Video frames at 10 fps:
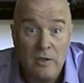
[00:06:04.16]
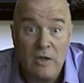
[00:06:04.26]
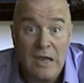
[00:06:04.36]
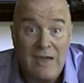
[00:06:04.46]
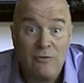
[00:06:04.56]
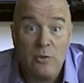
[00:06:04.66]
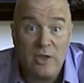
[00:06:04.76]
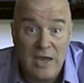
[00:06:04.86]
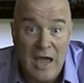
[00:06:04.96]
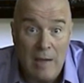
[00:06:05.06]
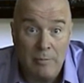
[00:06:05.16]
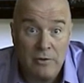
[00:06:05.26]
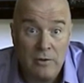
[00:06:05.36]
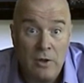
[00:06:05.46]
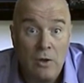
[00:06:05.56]
They're left with a gap
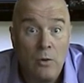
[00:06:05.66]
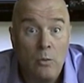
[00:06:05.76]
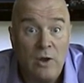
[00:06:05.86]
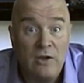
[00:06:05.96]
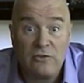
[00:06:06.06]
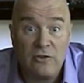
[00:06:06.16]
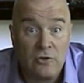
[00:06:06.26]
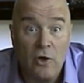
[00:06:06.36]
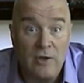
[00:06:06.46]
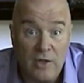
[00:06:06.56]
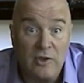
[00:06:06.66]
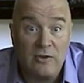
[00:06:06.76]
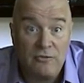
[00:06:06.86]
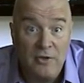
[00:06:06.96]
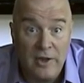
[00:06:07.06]
which has got
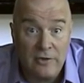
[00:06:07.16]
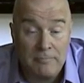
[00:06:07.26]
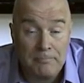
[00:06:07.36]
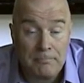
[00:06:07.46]
nothing to fill it.